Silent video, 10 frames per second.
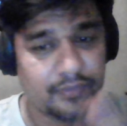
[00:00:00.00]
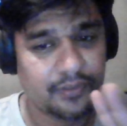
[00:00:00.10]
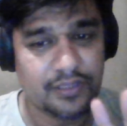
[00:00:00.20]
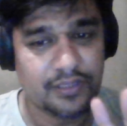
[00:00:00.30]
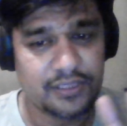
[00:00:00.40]

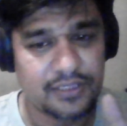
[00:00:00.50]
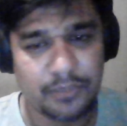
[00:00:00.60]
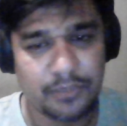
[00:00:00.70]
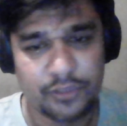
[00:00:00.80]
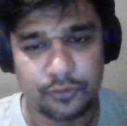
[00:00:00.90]
This is
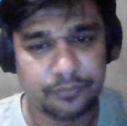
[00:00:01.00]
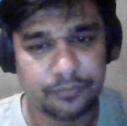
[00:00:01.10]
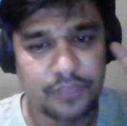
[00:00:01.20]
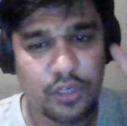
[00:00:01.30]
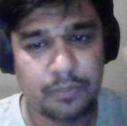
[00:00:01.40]
number 2.
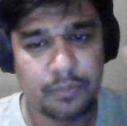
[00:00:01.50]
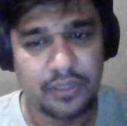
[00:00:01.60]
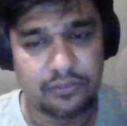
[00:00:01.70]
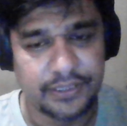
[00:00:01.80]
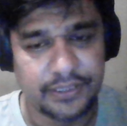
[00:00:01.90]
Now number
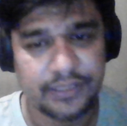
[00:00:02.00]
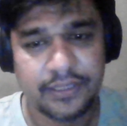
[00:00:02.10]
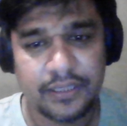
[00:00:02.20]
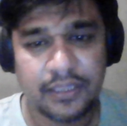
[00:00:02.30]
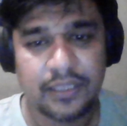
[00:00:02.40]
3.
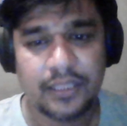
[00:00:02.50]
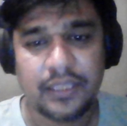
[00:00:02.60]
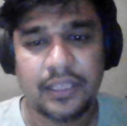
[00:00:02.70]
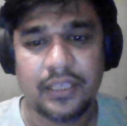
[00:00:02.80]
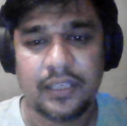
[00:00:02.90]

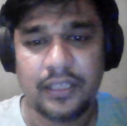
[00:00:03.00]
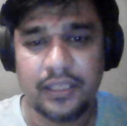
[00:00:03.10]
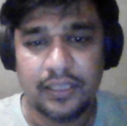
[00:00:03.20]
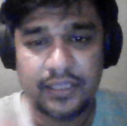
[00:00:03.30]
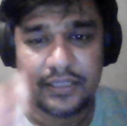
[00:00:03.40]

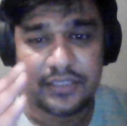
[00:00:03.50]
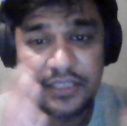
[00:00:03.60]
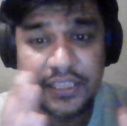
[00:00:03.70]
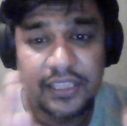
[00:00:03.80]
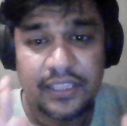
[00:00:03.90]

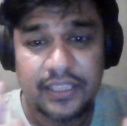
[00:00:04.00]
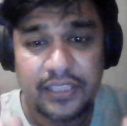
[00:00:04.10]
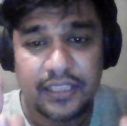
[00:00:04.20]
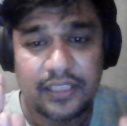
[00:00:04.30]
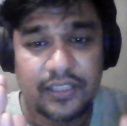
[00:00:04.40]
See
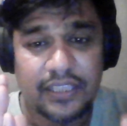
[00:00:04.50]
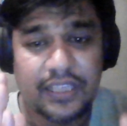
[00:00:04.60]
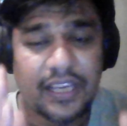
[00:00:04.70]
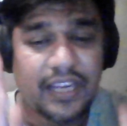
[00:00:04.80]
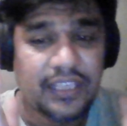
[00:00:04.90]

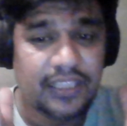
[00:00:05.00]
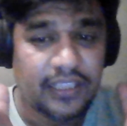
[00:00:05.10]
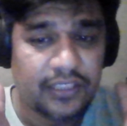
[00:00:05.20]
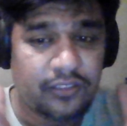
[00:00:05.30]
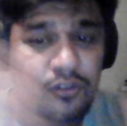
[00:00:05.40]
in
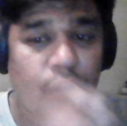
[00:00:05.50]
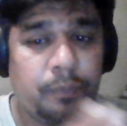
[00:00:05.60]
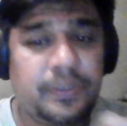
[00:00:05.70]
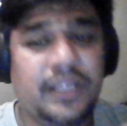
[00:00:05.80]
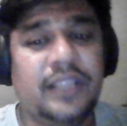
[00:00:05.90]

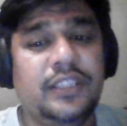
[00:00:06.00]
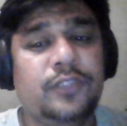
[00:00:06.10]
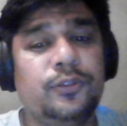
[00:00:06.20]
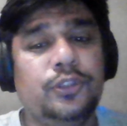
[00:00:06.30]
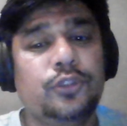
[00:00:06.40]
top 10
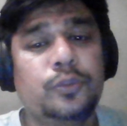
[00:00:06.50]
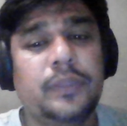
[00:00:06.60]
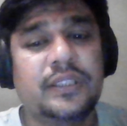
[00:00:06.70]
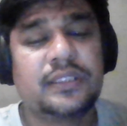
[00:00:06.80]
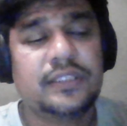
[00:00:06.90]

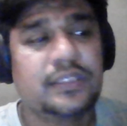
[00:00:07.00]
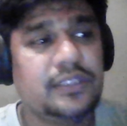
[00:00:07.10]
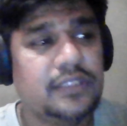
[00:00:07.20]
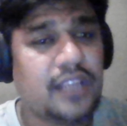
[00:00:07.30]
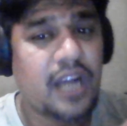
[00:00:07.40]
YouTubers
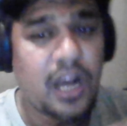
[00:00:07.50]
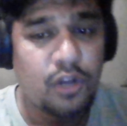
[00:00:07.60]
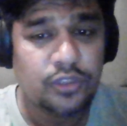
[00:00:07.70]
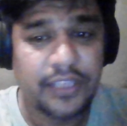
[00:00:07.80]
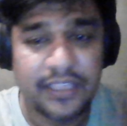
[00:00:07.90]

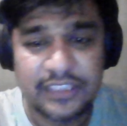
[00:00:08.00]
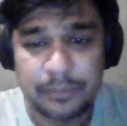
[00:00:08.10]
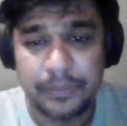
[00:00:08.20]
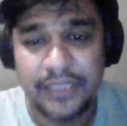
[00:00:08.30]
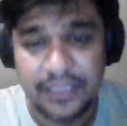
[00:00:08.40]
how they
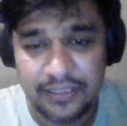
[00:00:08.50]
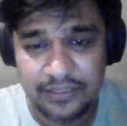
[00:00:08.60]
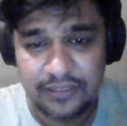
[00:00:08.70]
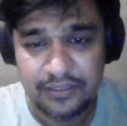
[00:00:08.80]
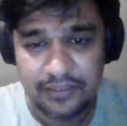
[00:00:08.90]
speak,
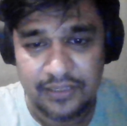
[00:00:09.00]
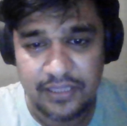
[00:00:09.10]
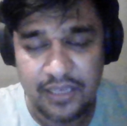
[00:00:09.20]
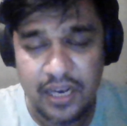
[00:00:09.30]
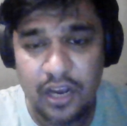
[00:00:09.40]

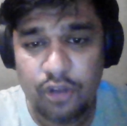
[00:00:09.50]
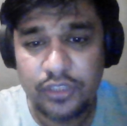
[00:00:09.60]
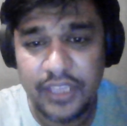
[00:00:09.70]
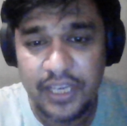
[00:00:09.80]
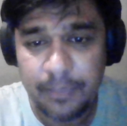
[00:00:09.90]
how
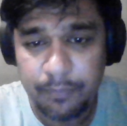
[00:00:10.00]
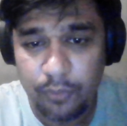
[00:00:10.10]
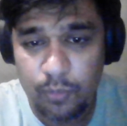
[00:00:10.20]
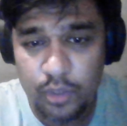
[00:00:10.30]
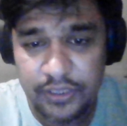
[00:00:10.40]
they are
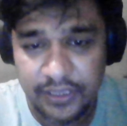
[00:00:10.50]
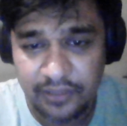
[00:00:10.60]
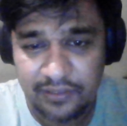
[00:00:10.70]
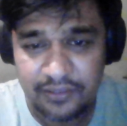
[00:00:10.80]
promoting.